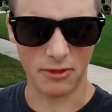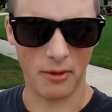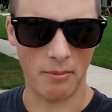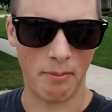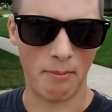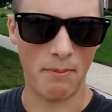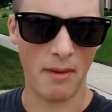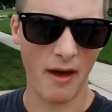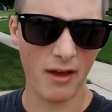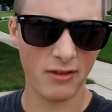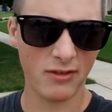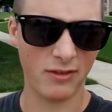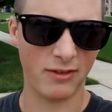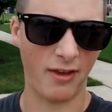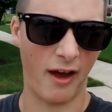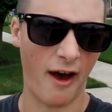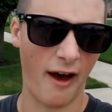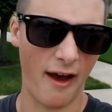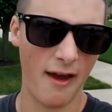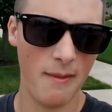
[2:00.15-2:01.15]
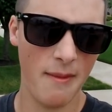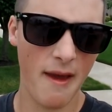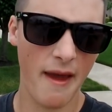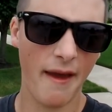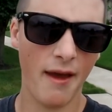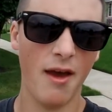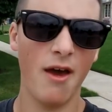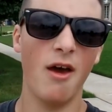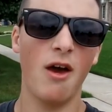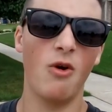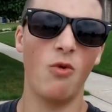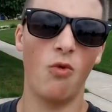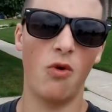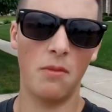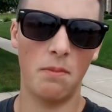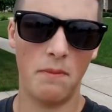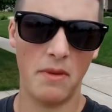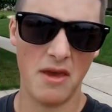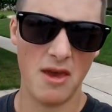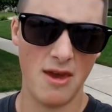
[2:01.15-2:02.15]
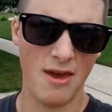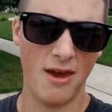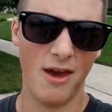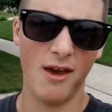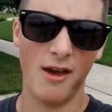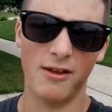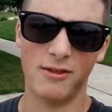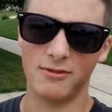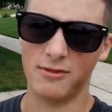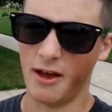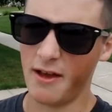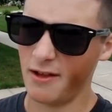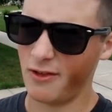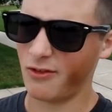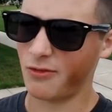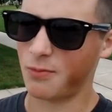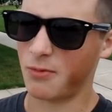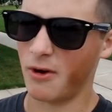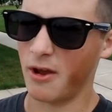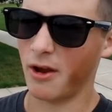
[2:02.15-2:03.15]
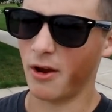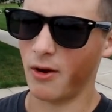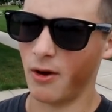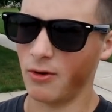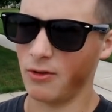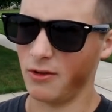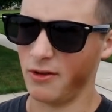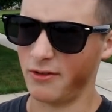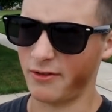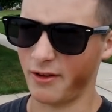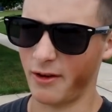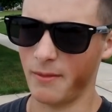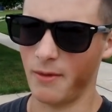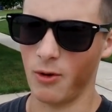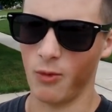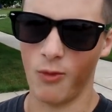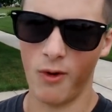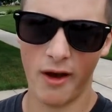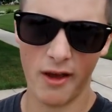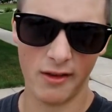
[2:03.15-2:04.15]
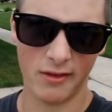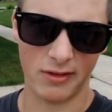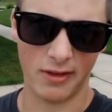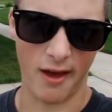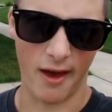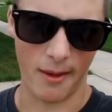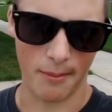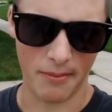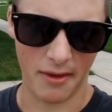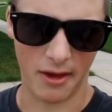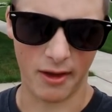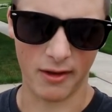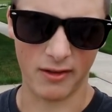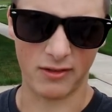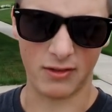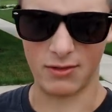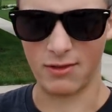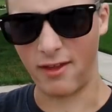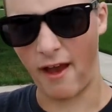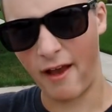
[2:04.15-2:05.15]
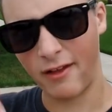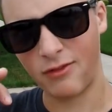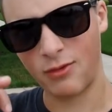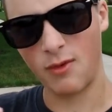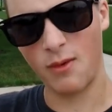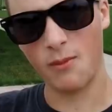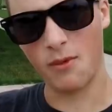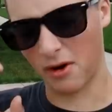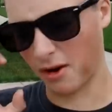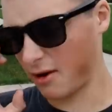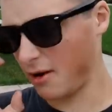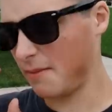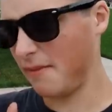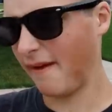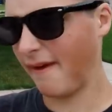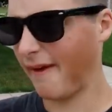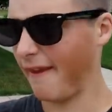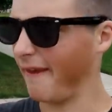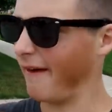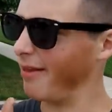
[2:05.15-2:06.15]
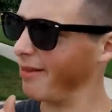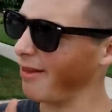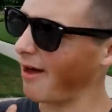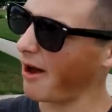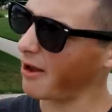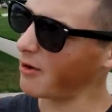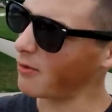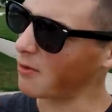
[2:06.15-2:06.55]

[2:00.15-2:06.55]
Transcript: the best timing would be late spring, early summer. Why is that? Because that's when we're going to be getting a lot of